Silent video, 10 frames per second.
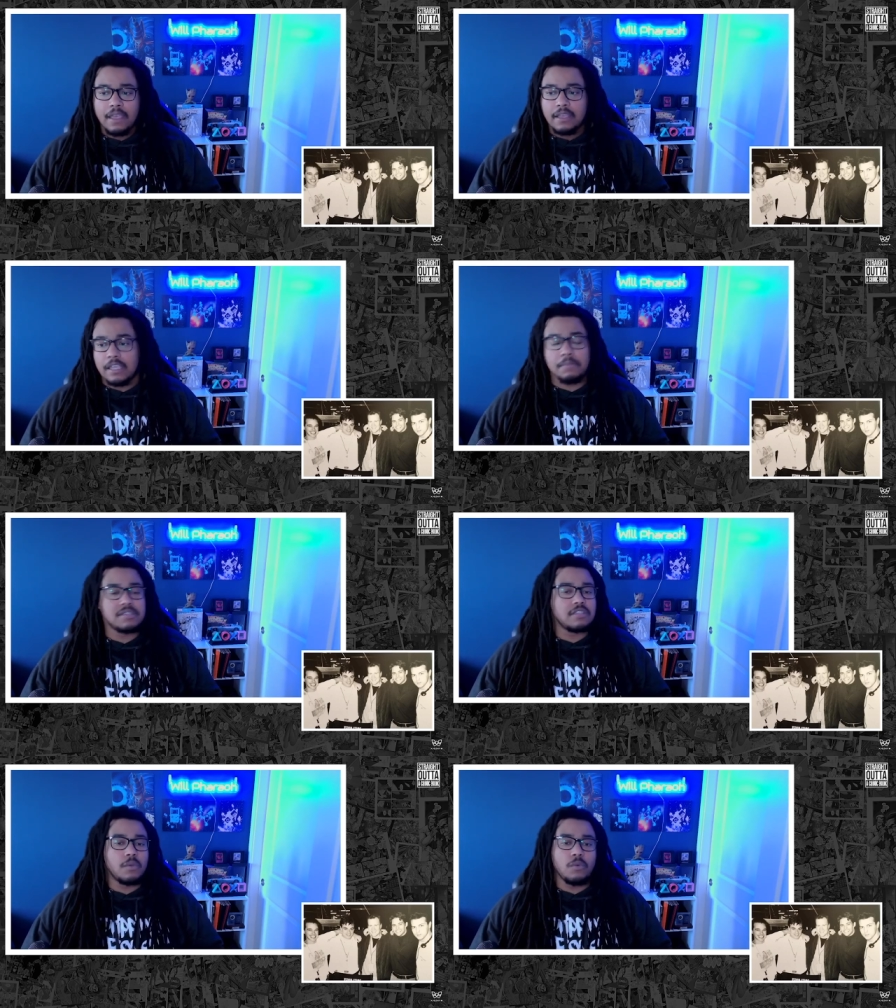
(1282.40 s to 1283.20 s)
Give me
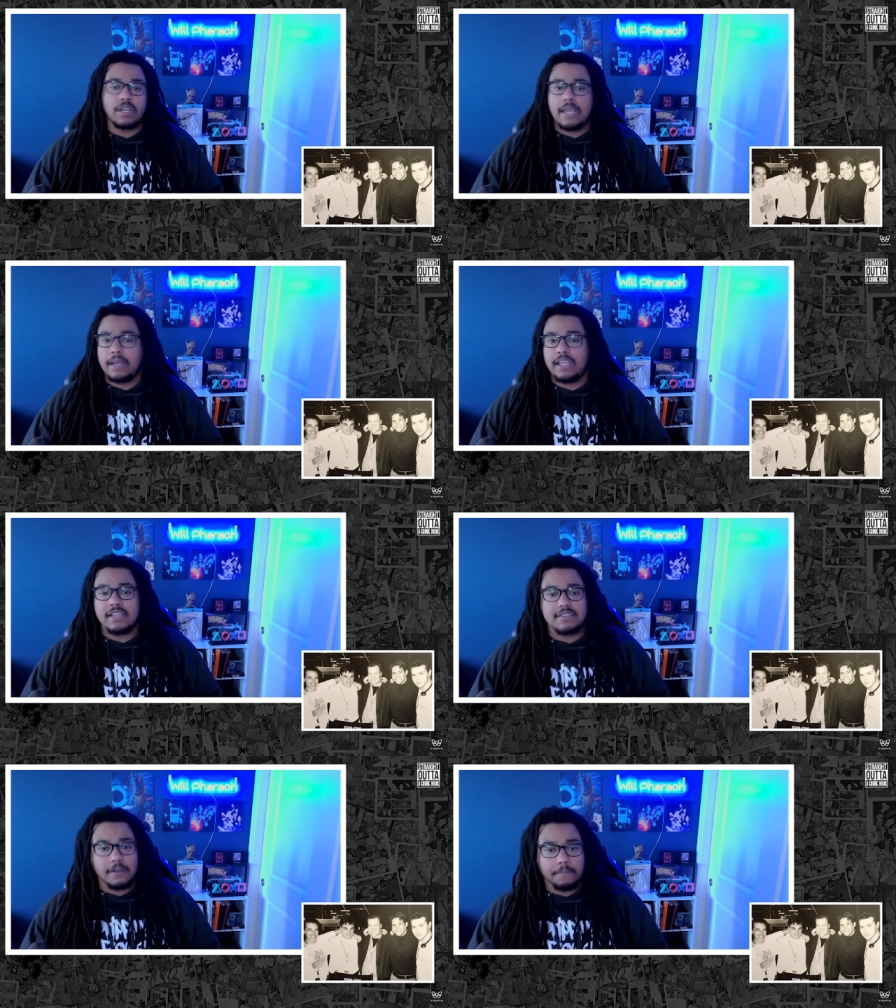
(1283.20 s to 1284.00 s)
someone that
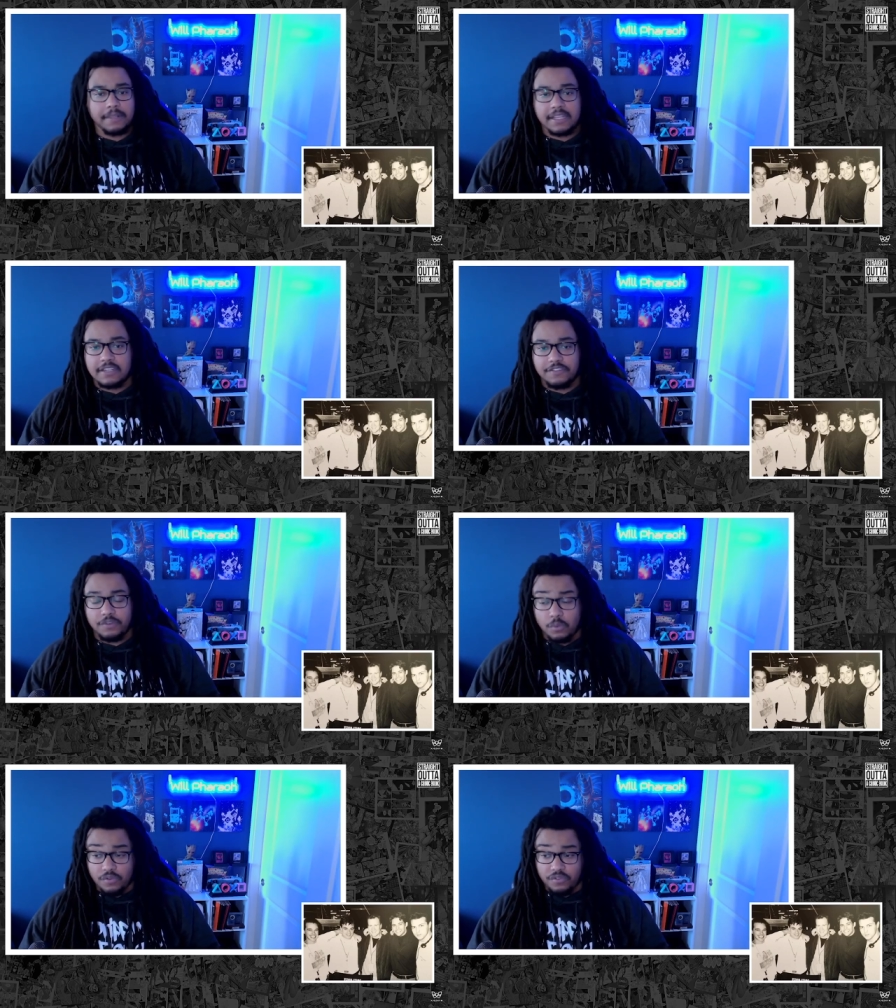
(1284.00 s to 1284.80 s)
is going to play a
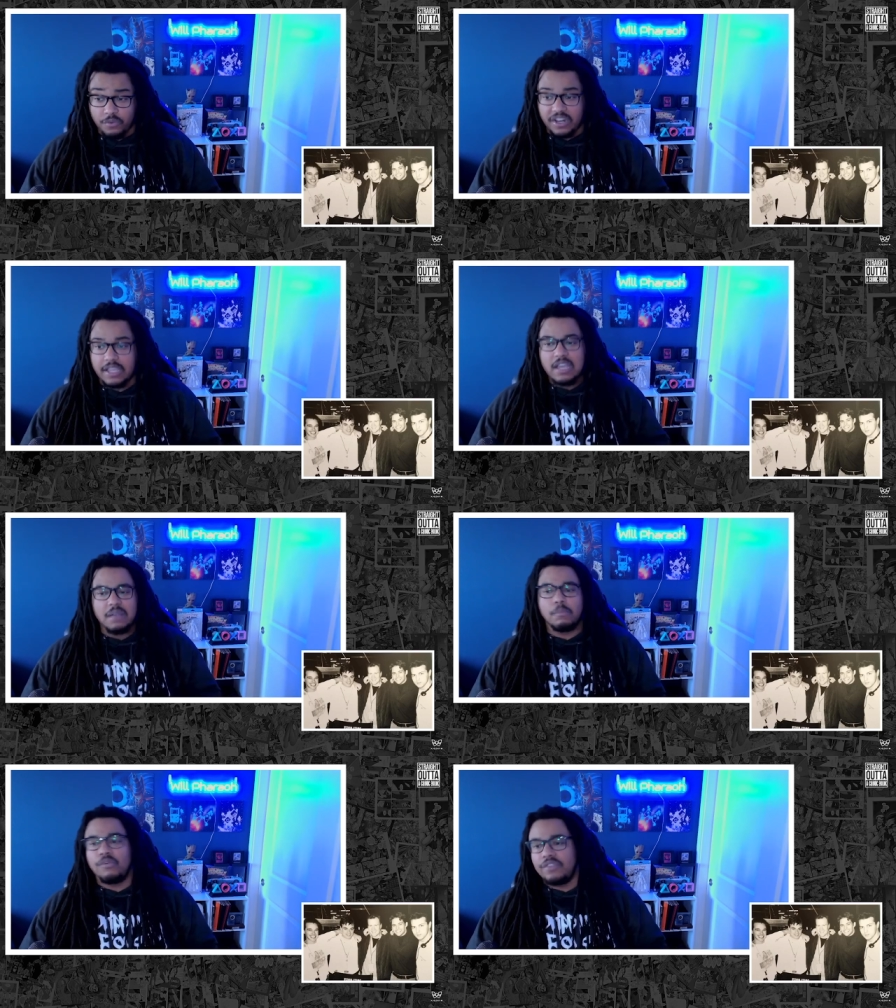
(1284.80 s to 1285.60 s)
different Wolverine
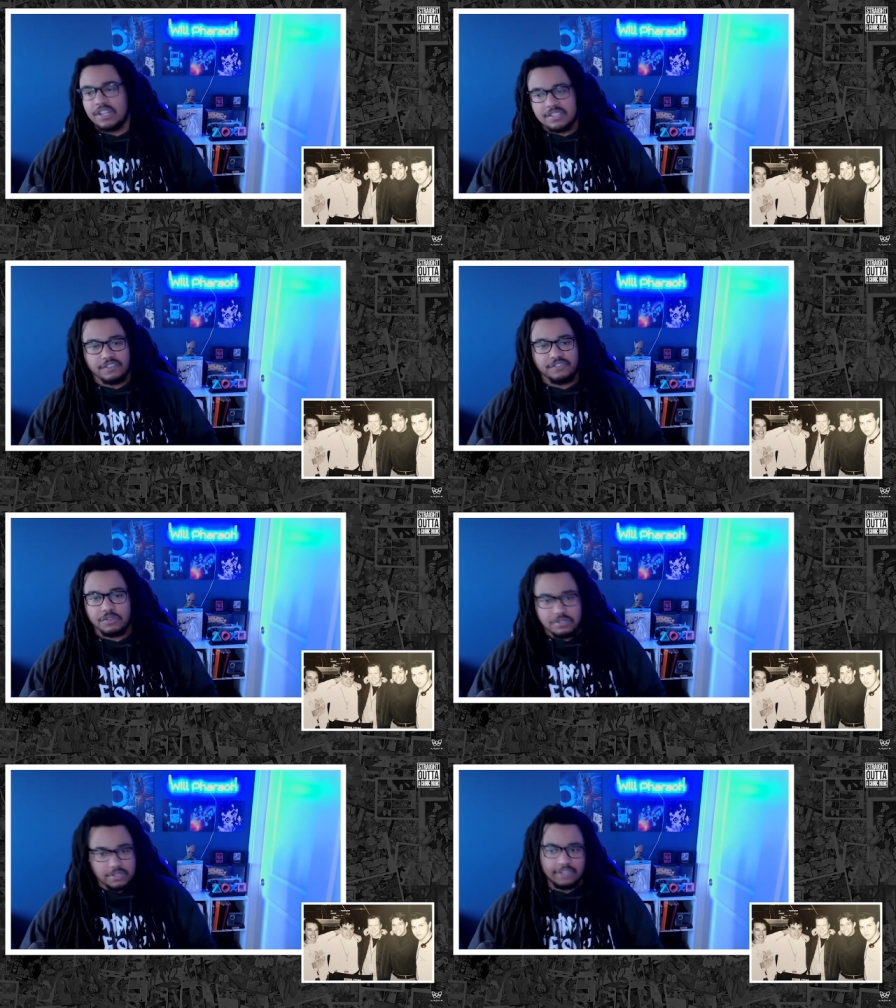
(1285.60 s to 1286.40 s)
moving into the
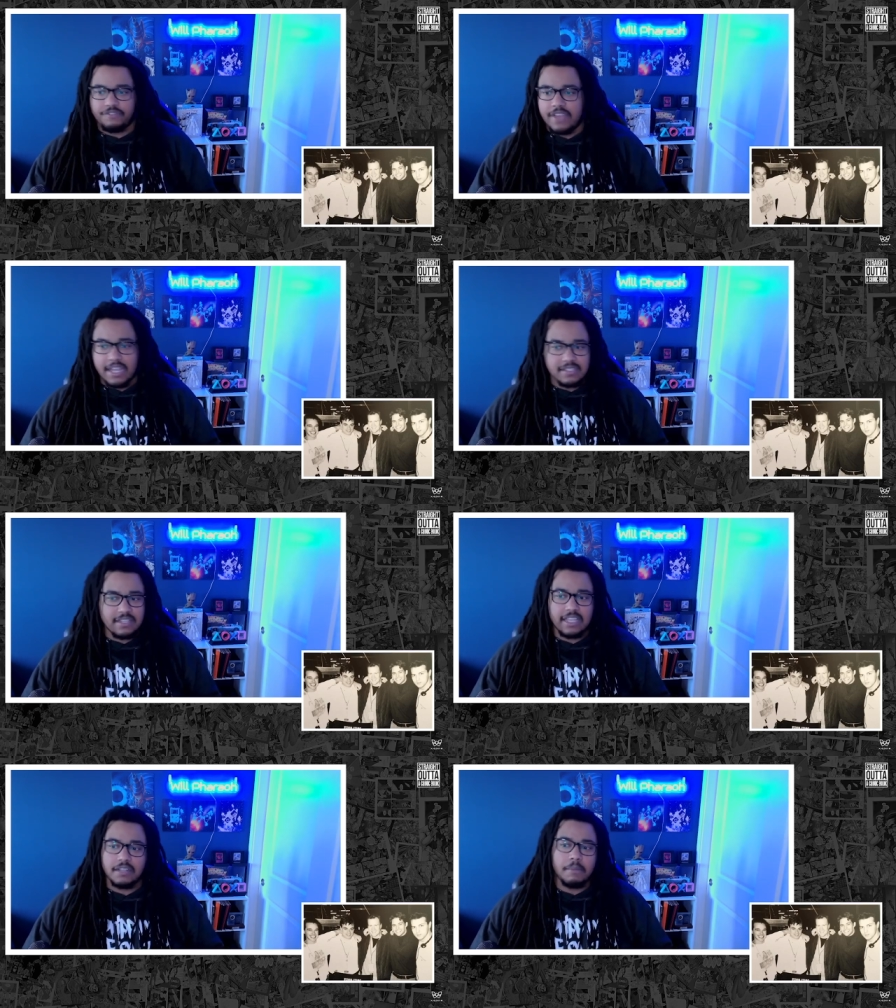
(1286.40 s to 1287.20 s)
future. Like the fans
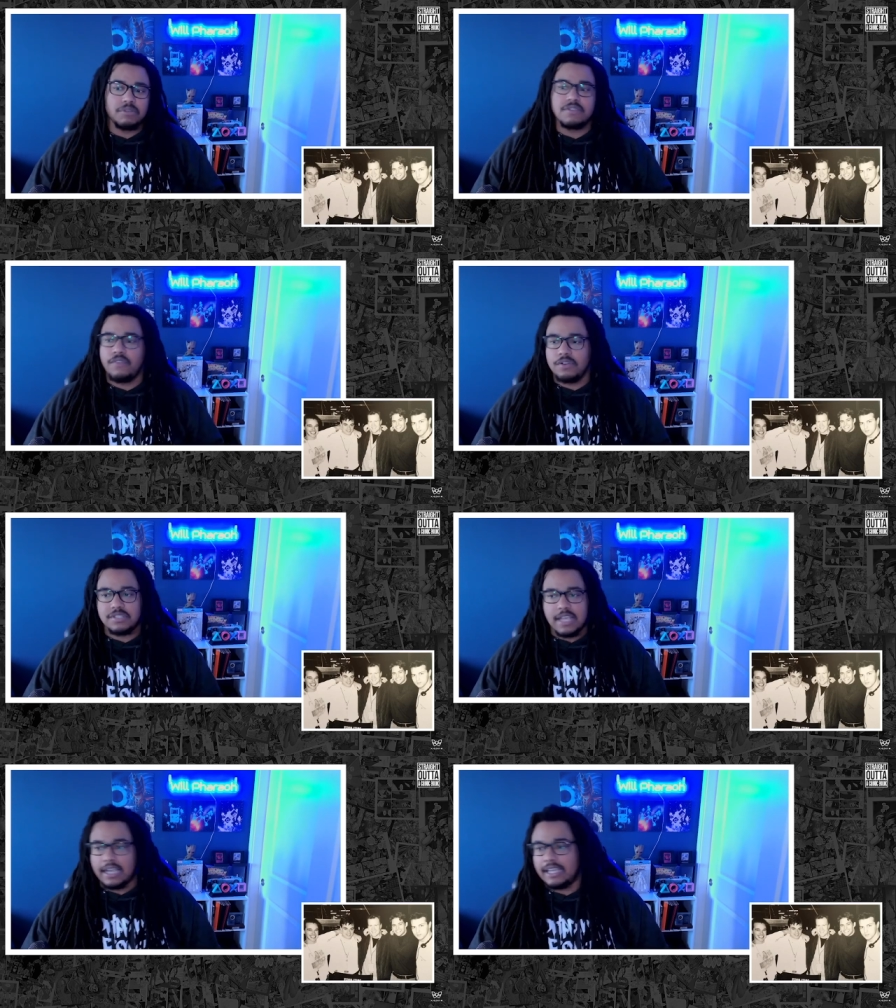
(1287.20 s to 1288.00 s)
say, the multiverse
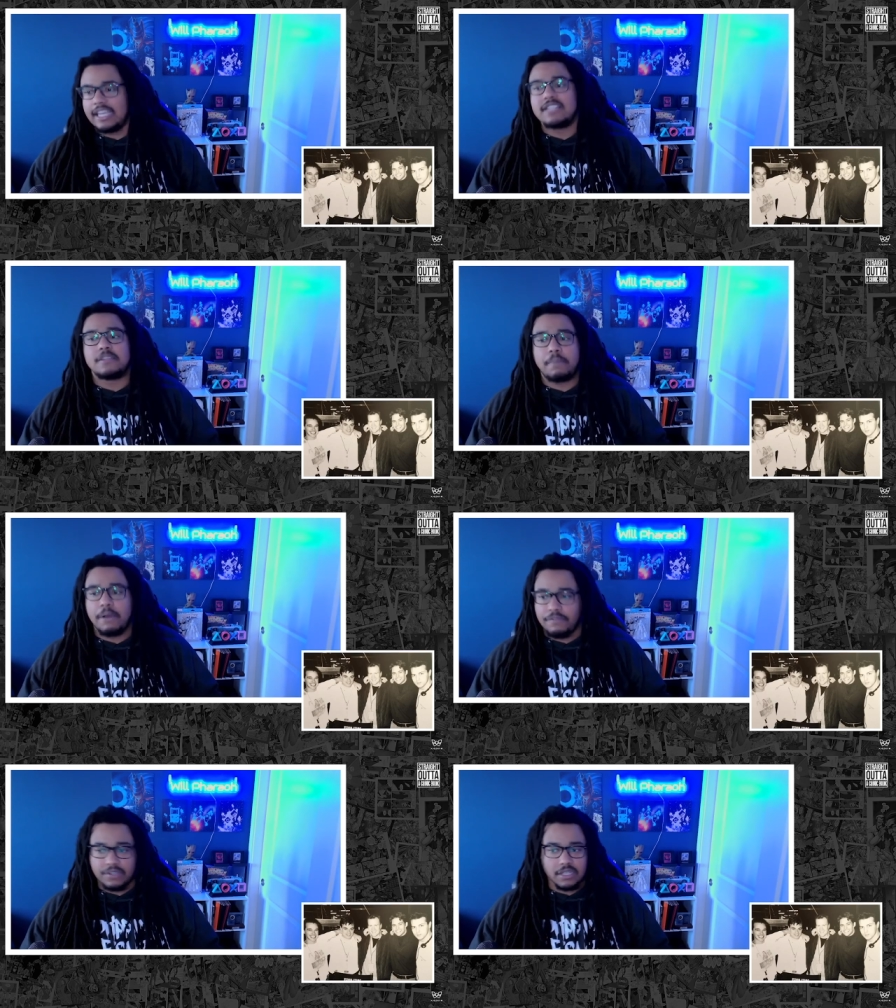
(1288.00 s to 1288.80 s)
saga is the
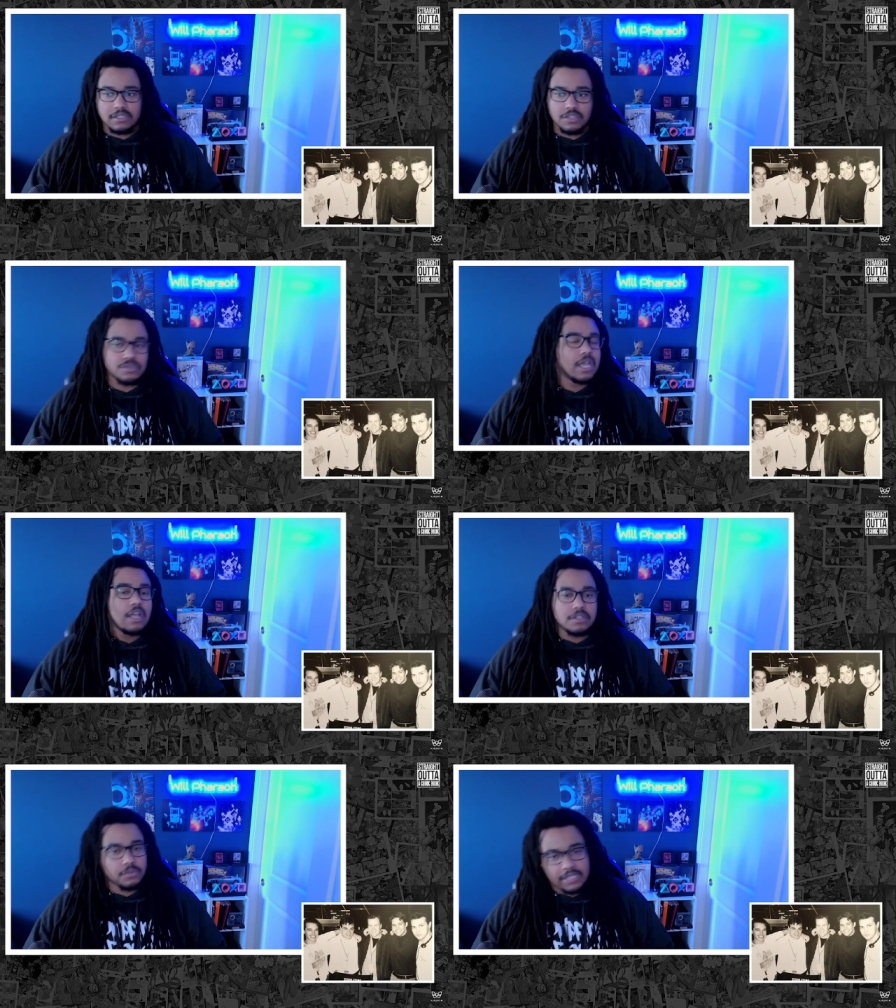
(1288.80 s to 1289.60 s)
perfect excuse
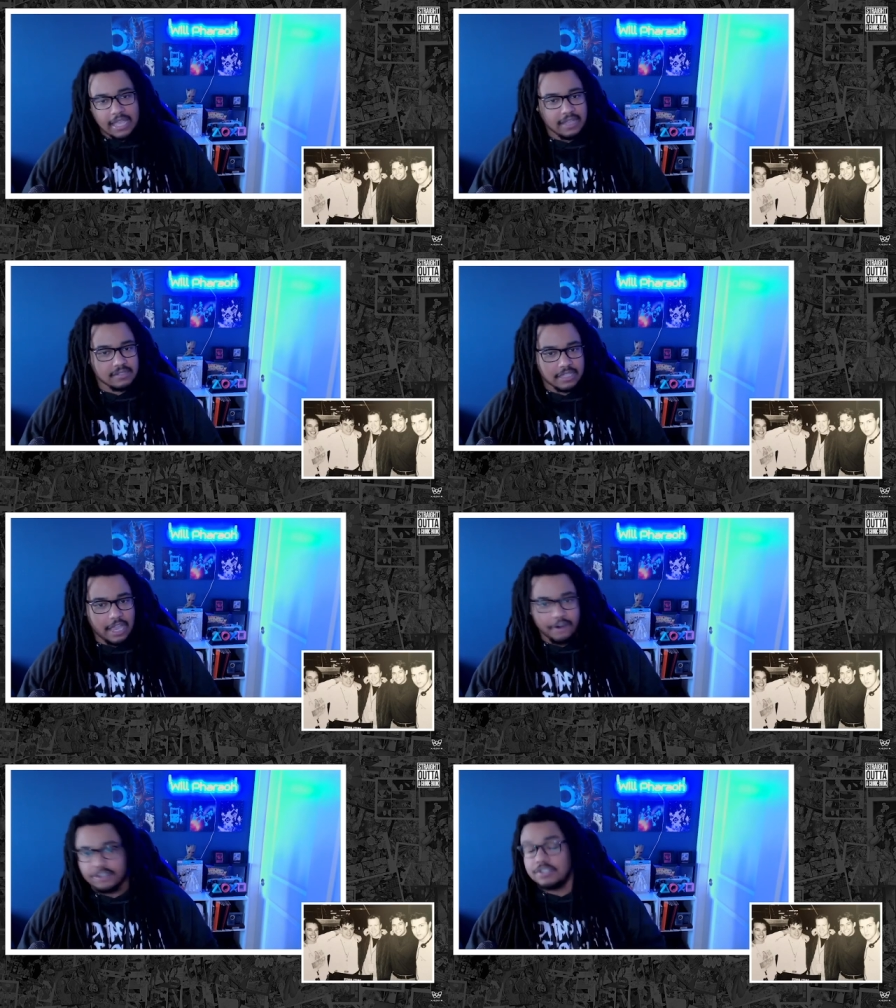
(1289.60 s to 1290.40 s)
to recast the
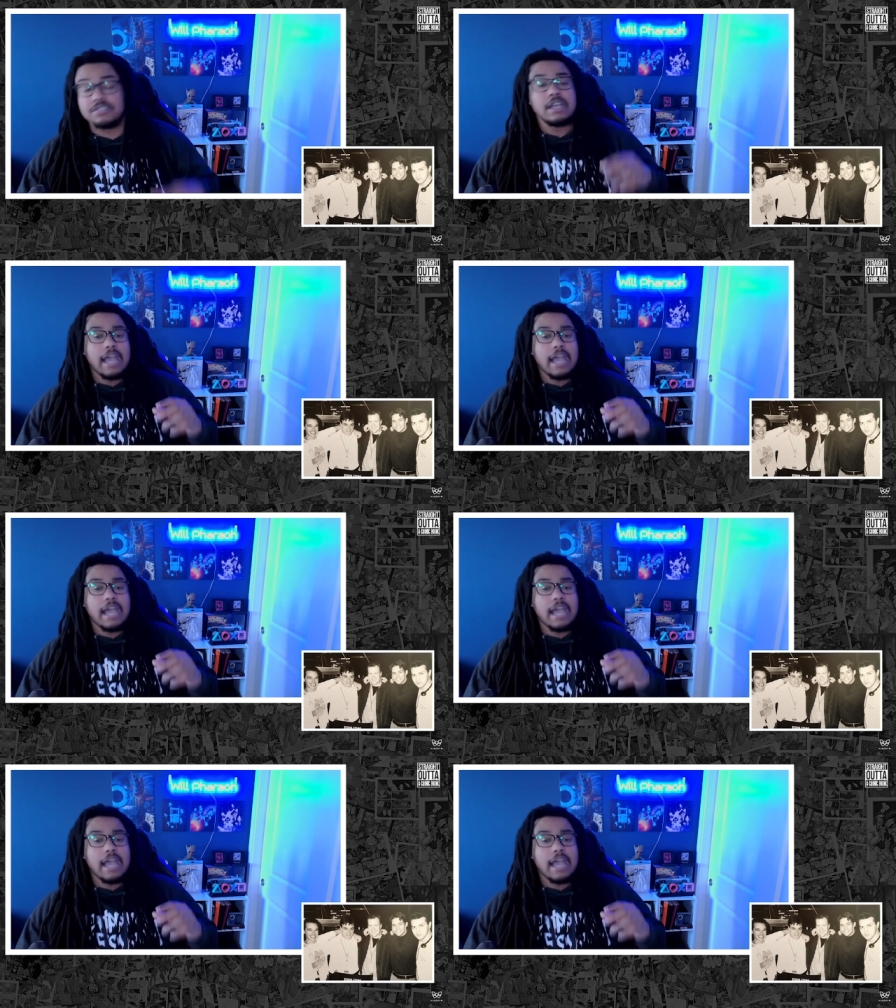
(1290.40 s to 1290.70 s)
characters.